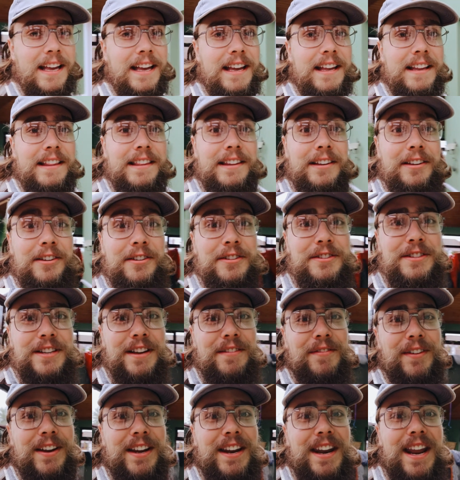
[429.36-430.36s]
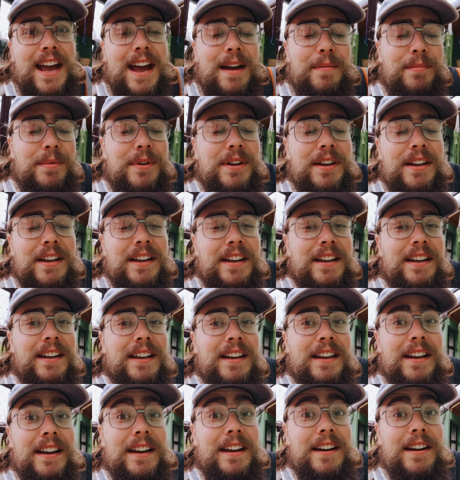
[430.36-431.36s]
and the girls are having a nap
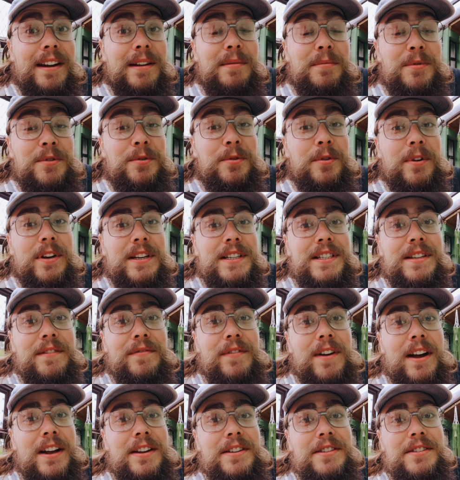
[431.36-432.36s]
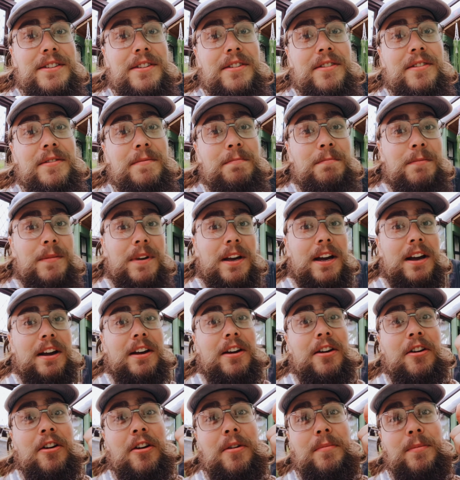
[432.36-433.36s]
and I'm sorting stuff out. So
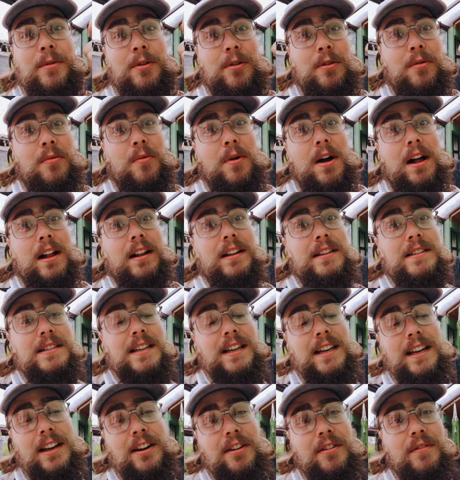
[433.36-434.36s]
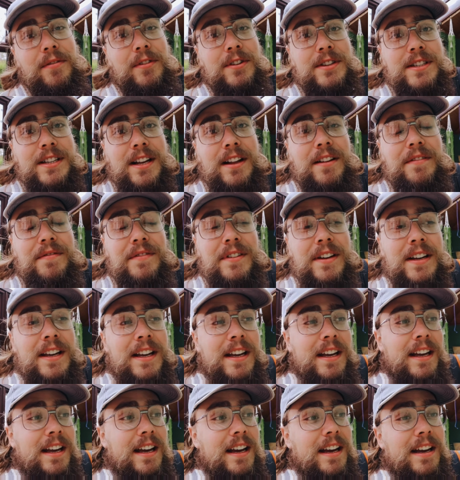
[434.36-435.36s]
yeah, I hope you're all well. Take care of yourself
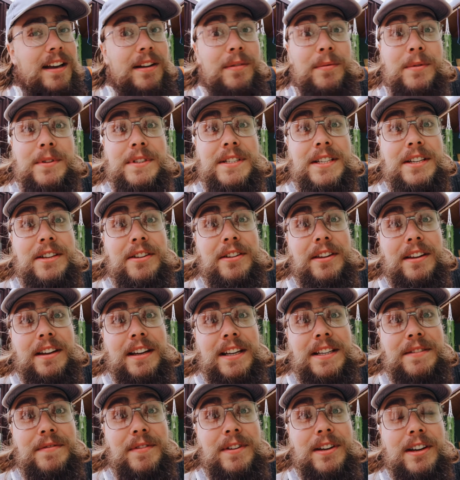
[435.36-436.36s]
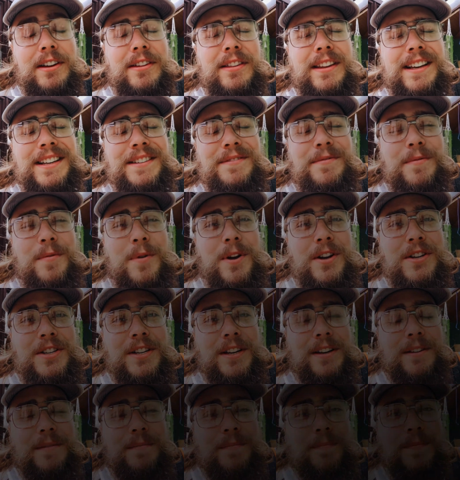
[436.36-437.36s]
and we'll see you in the next video. Thanks for watching.